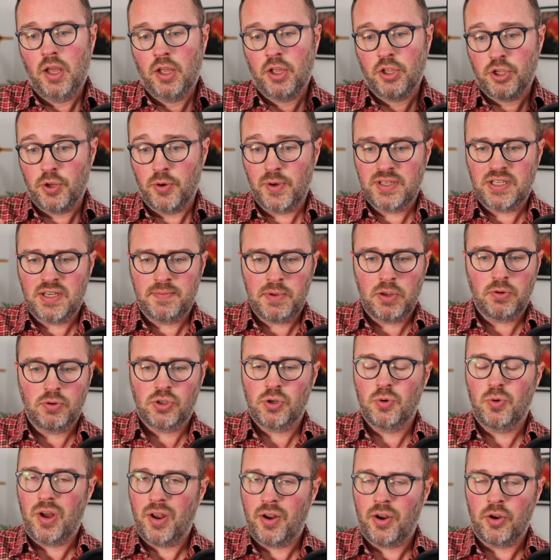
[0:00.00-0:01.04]
Unity
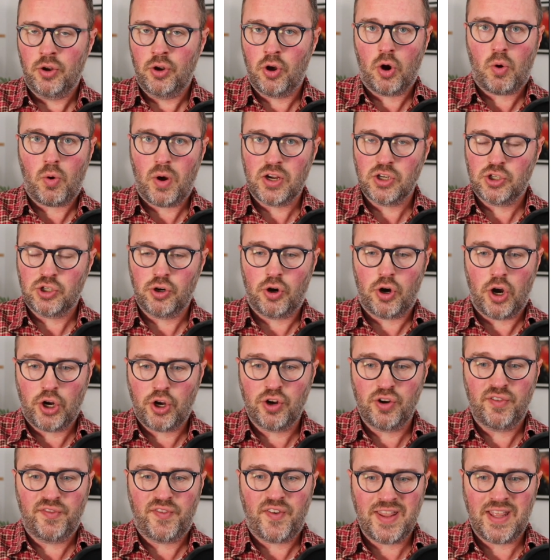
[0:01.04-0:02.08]
Mutual, not quite sure. I
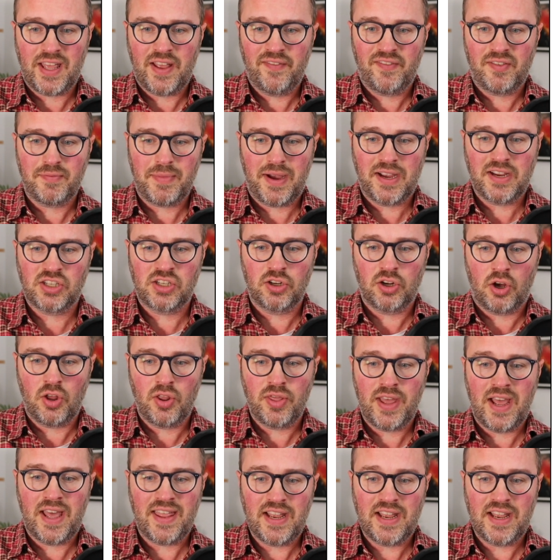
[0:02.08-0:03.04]
couldn't find that information on there.